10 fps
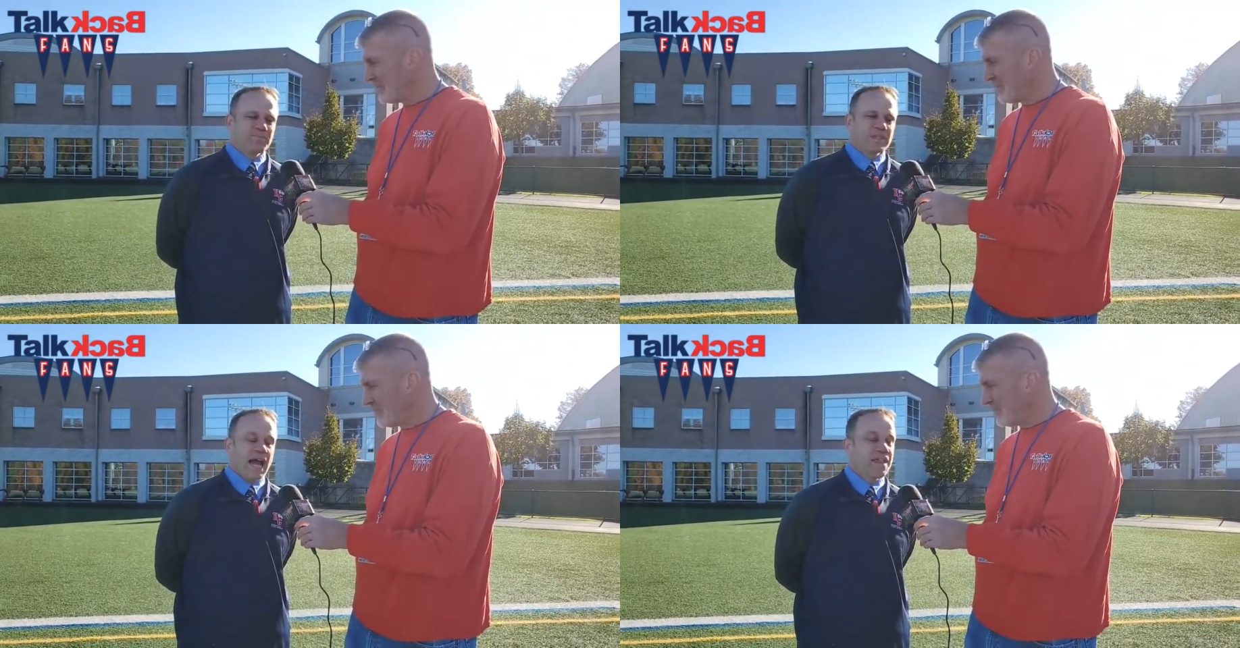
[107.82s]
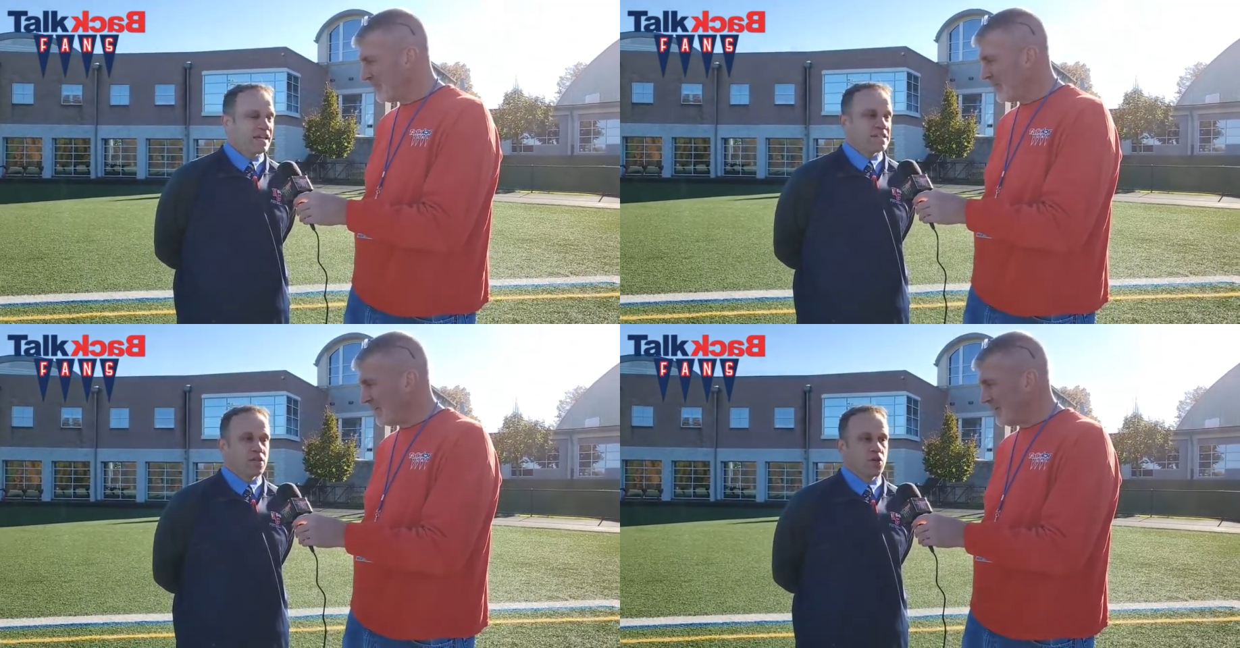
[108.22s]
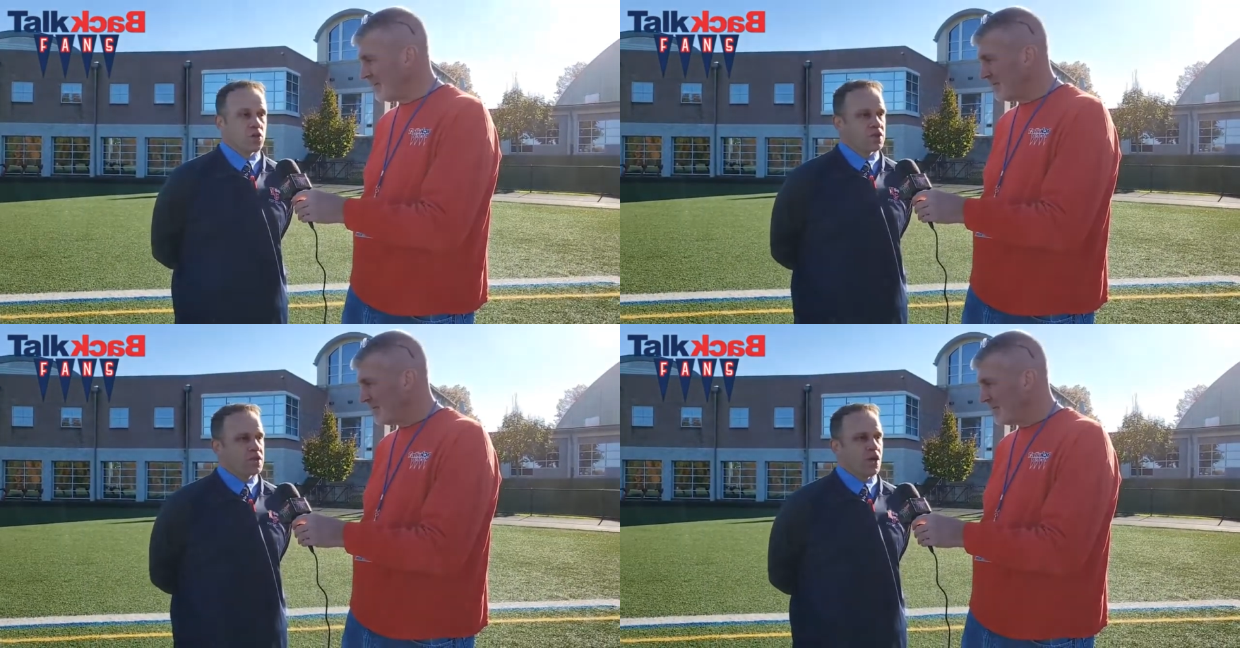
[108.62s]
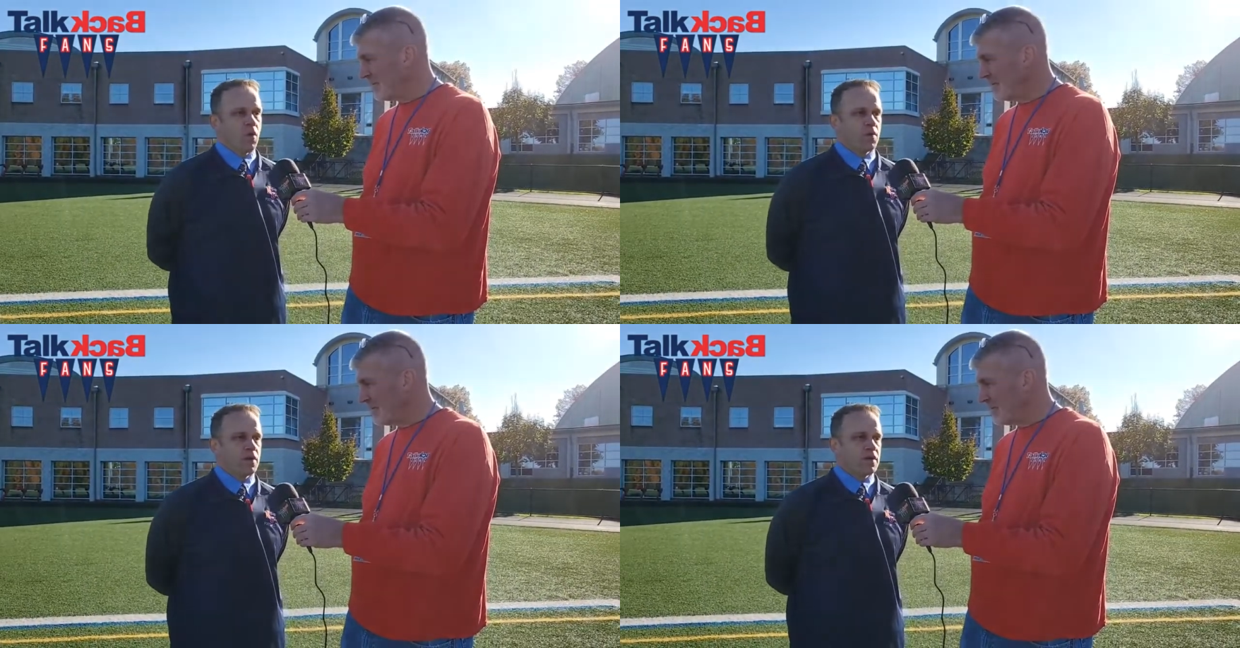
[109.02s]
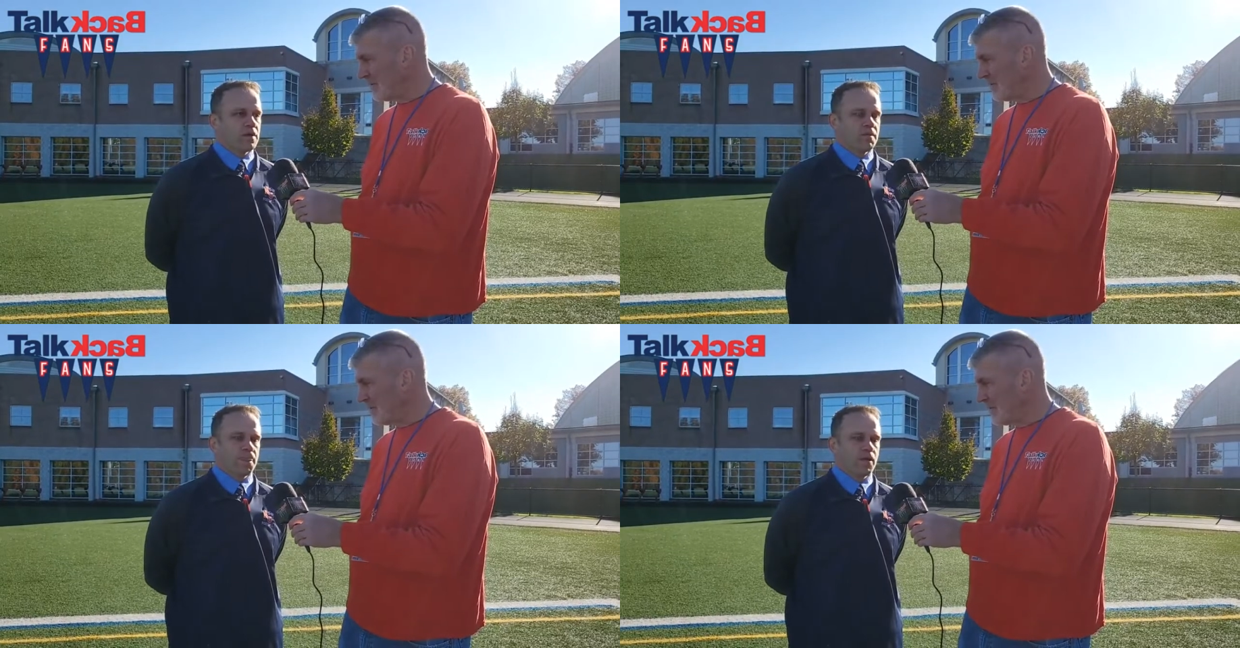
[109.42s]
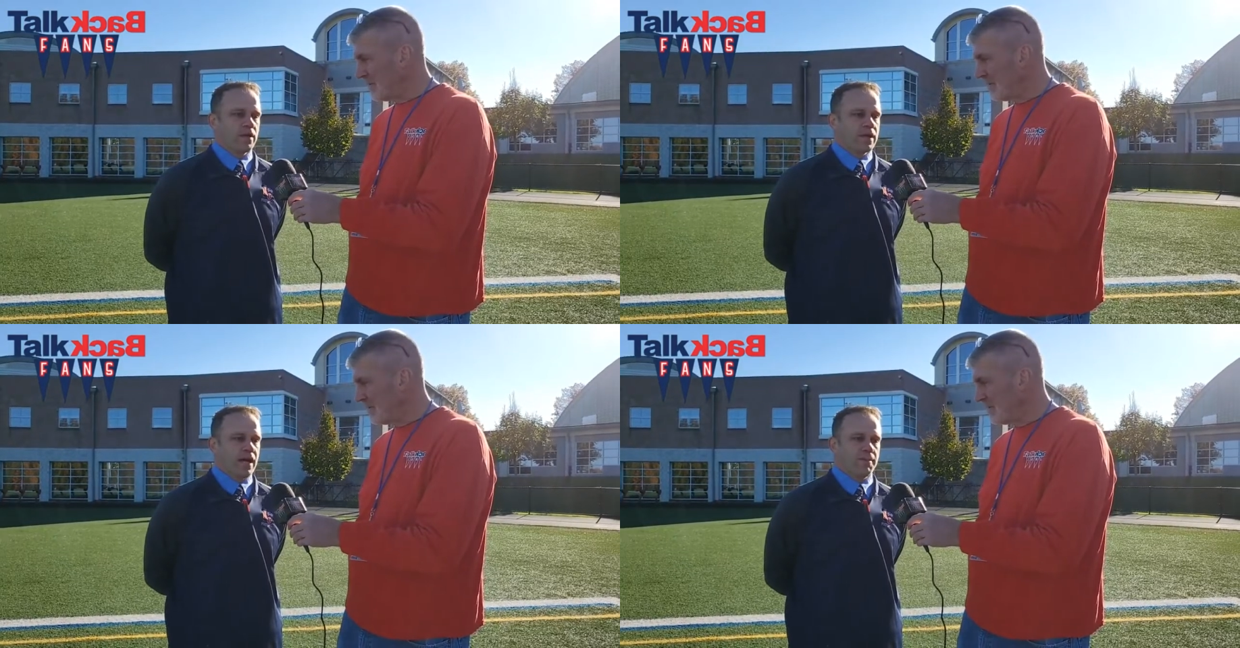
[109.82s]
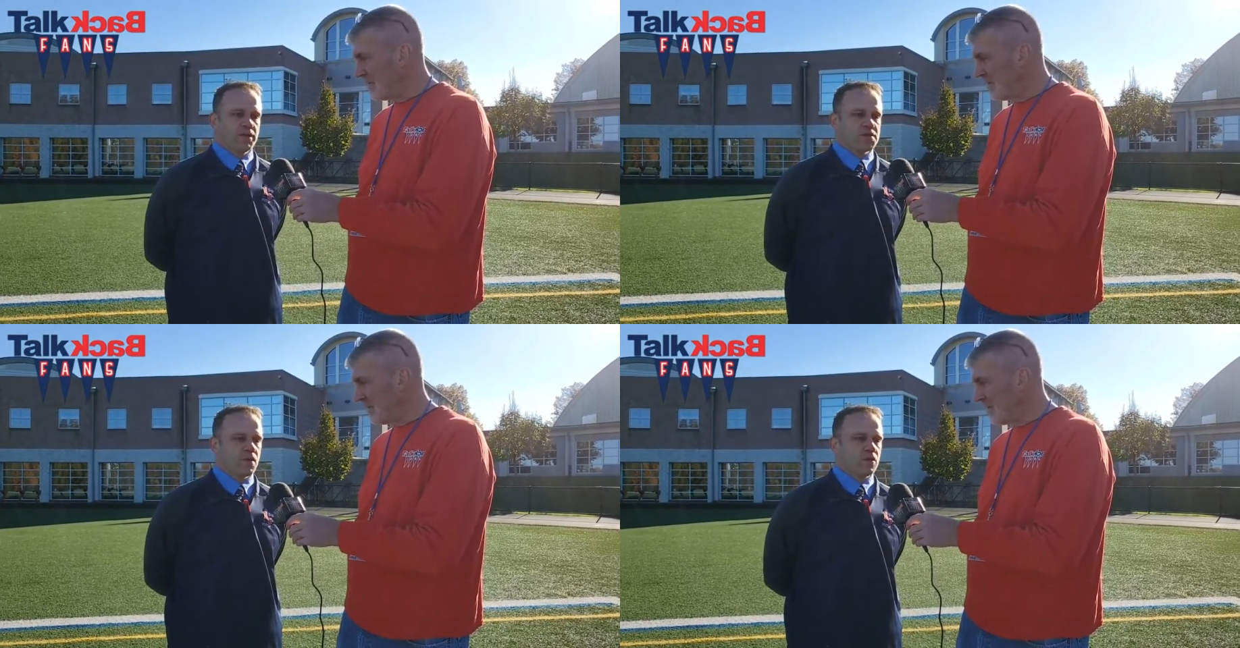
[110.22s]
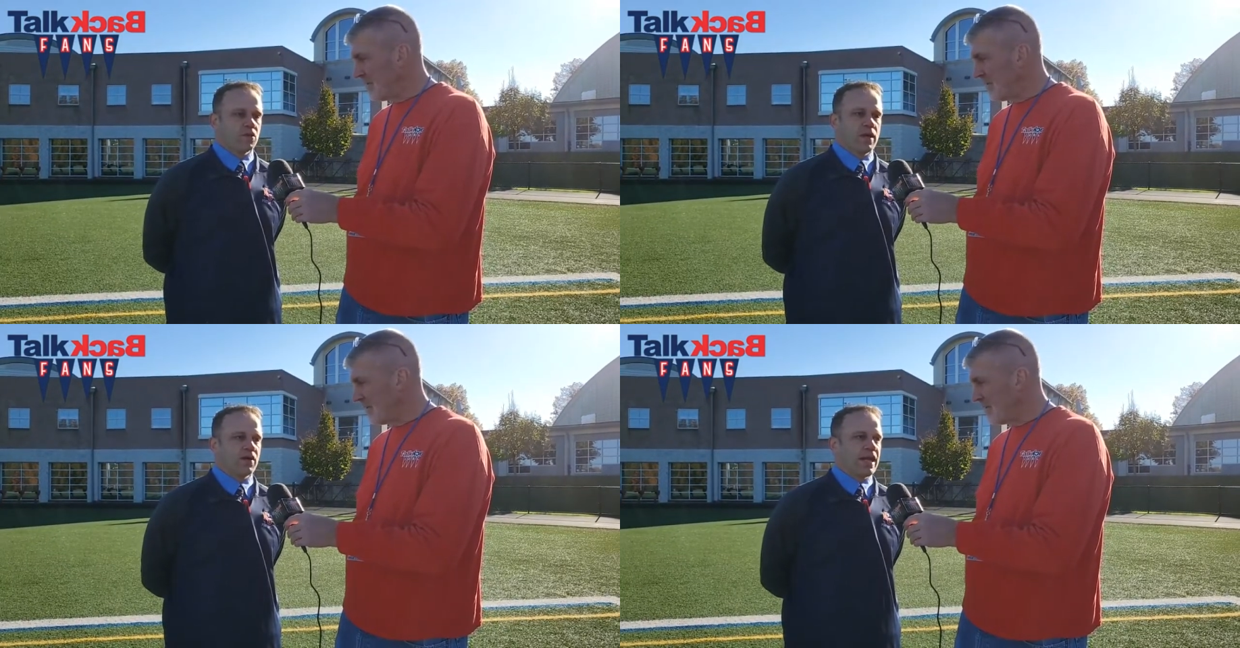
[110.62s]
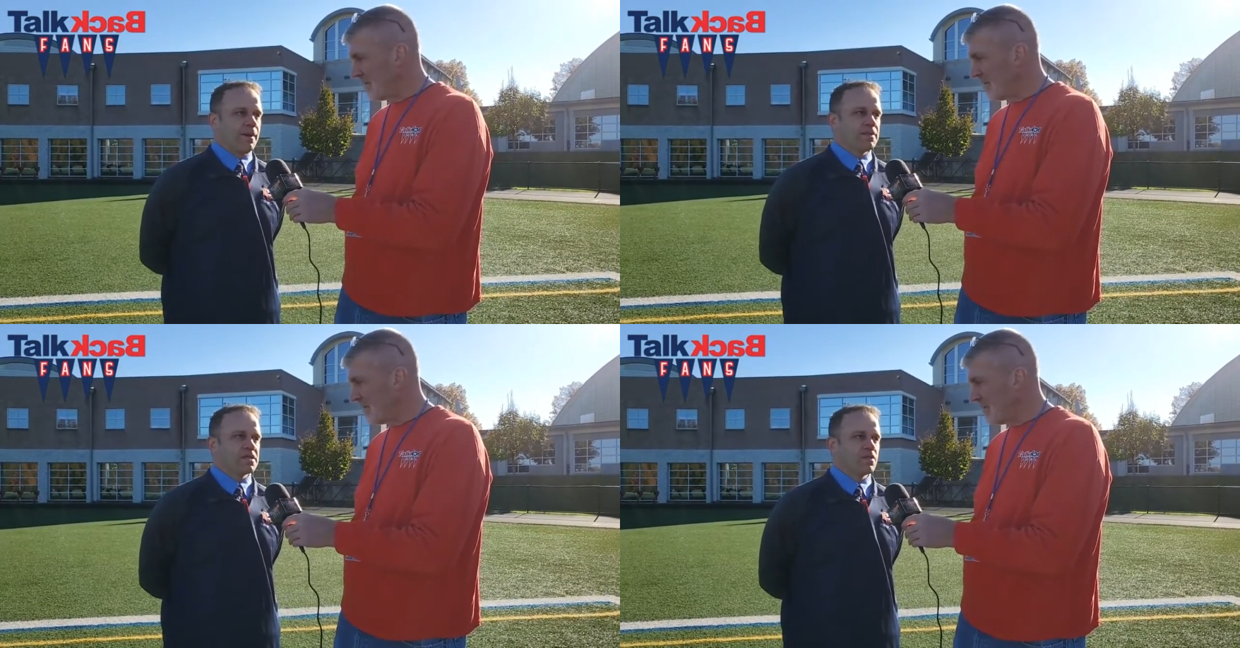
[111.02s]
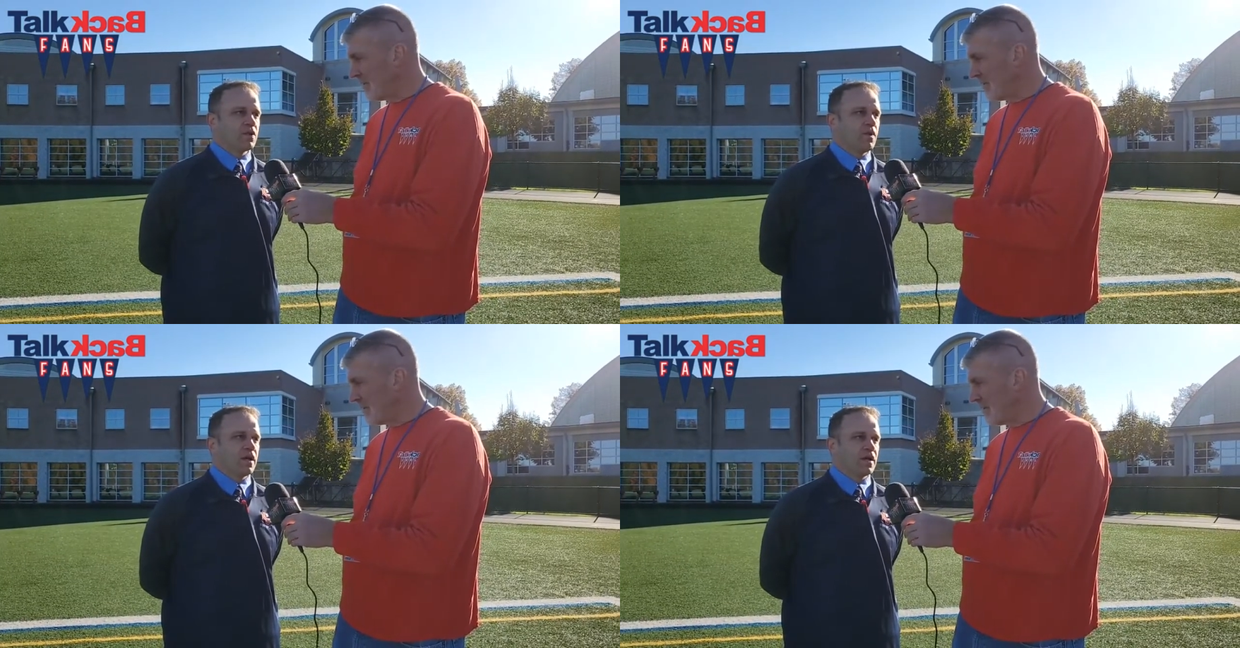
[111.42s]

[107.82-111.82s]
Speaker 1: I think it's huge. You know, we we kind of put a circle around campus and we want to